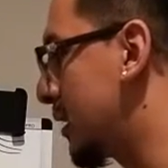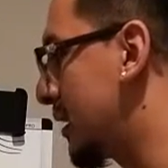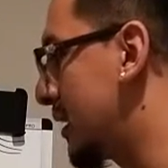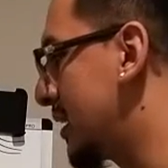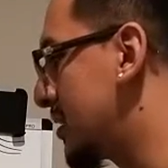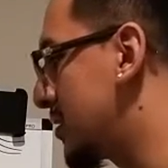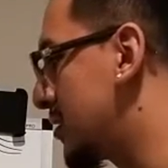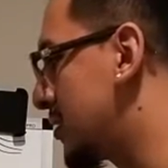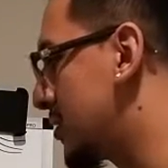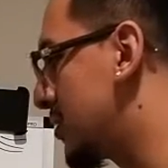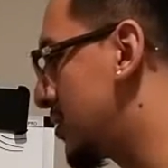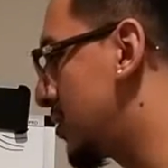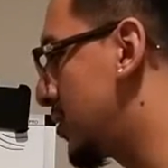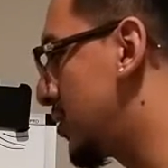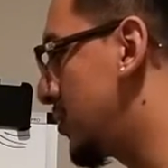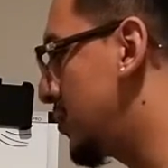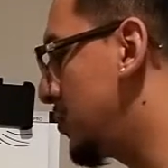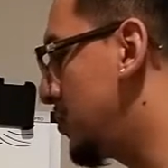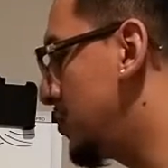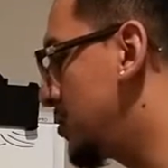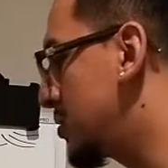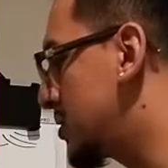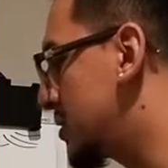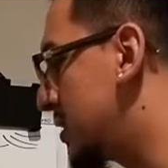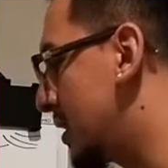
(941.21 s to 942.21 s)
into
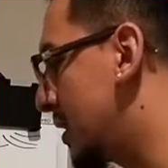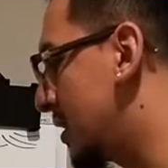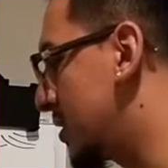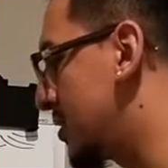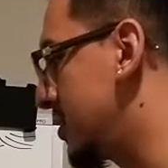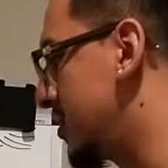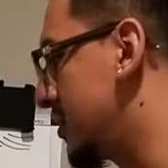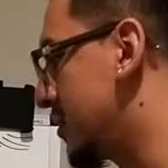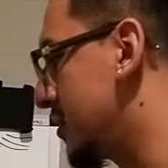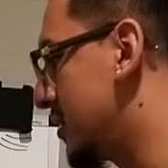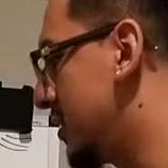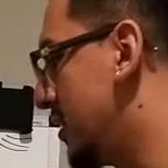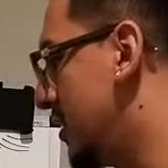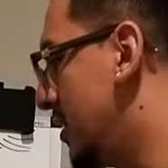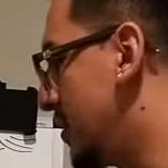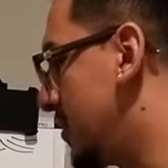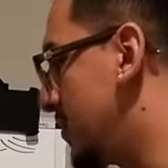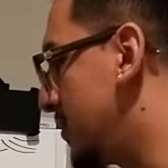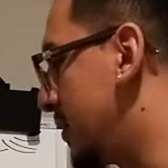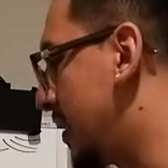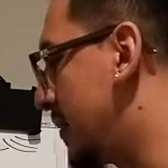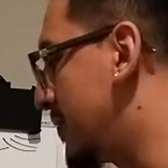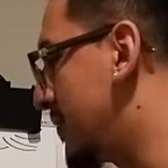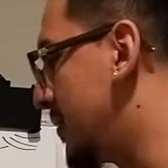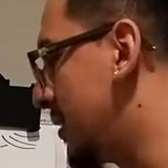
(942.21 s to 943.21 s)
two sections. You
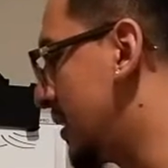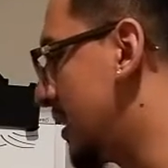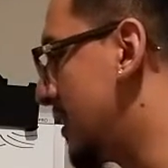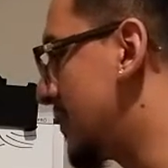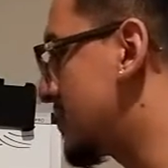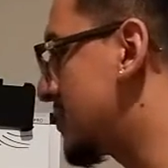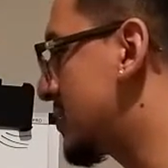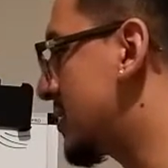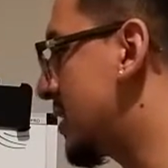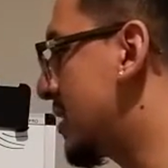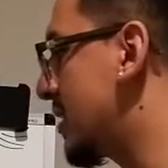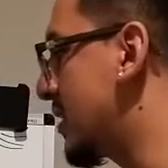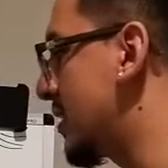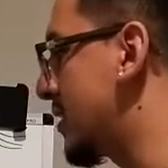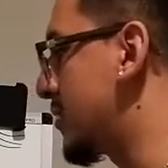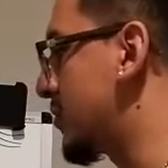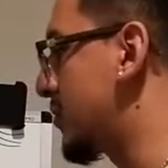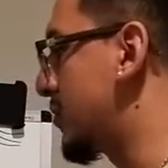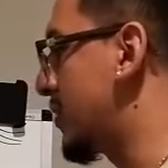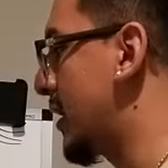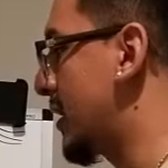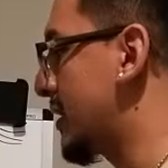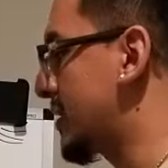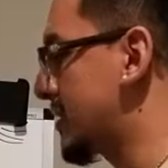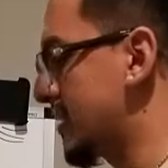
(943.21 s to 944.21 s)
have a left side and a
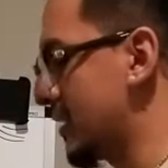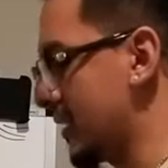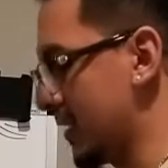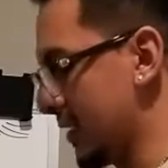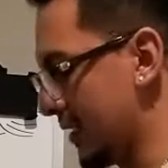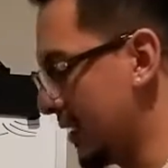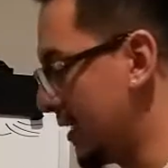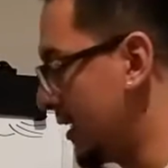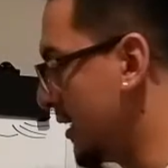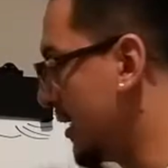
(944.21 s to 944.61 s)
right side.